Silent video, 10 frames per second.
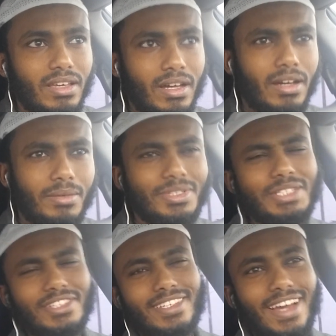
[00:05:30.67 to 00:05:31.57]
Um,
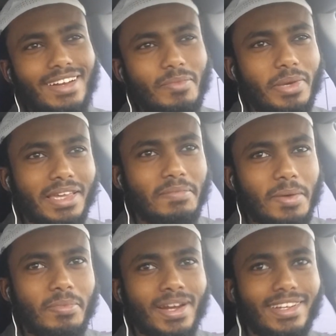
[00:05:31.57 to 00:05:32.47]
he's just kind of picking
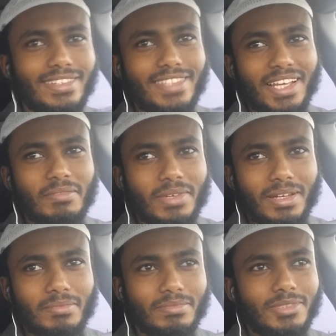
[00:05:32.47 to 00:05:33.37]
my brain and telling me
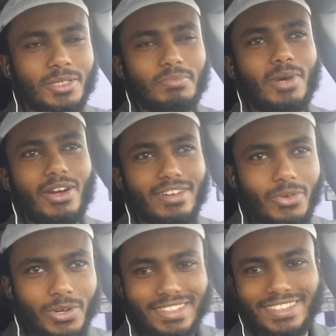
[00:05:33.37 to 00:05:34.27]
I'm smart
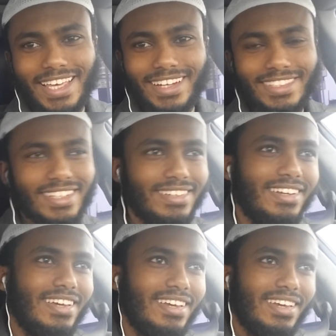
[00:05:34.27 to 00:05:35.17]
or intelligent.
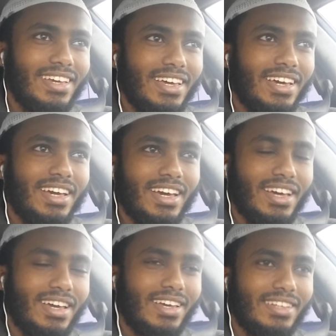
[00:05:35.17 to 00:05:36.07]

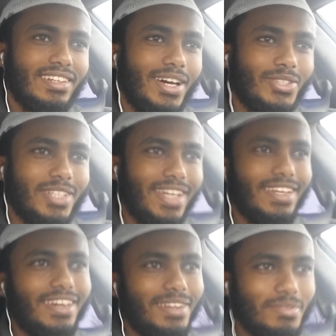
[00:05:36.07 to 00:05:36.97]
And I was
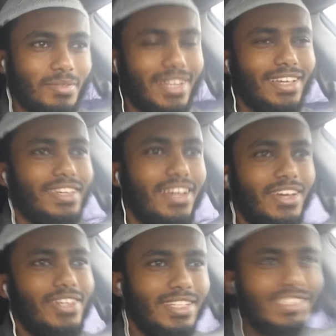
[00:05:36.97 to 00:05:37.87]
looking at him, I'm like,
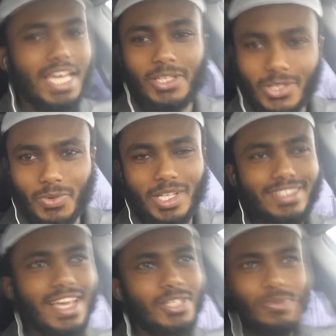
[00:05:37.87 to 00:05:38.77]
it takes,
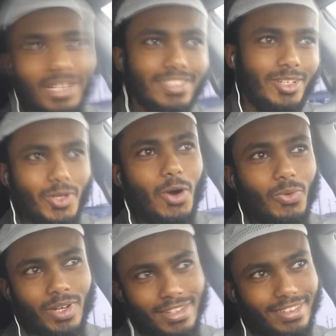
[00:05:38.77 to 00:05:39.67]
it takes one to know
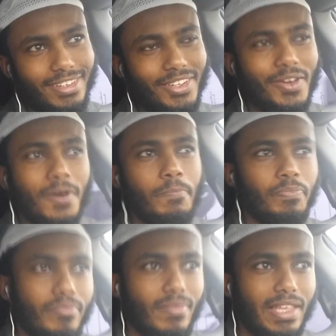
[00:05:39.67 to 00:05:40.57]
one, you know?
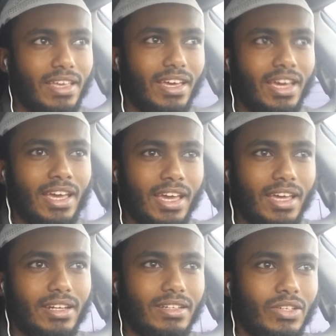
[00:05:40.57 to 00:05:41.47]

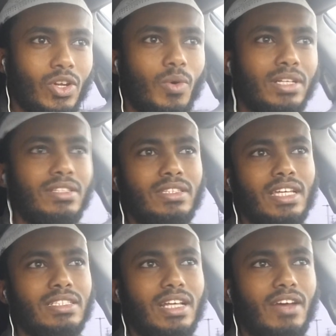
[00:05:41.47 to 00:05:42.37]
And, you know, one of the
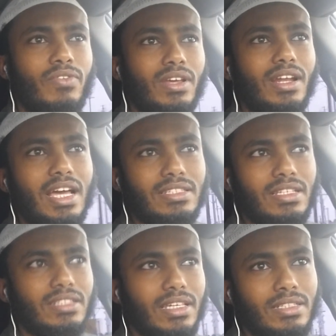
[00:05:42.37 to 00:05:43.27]
things that I've realized
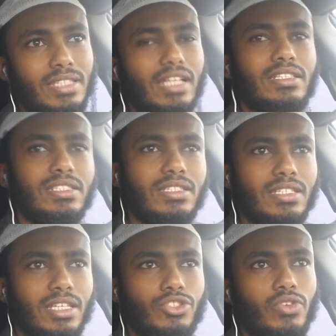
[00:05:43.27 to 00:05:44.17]
is intelligence
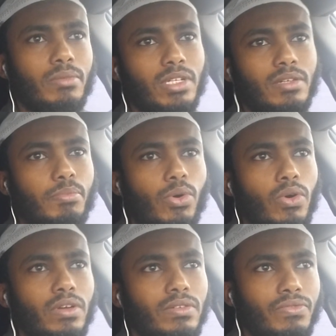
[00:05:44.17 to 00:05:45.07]
is extremely
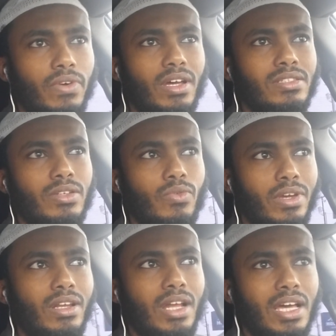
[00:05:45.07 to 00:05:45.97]
important for us to
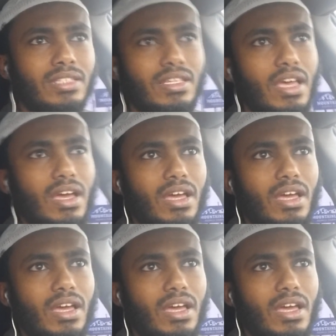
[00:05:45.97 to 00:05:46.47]
realize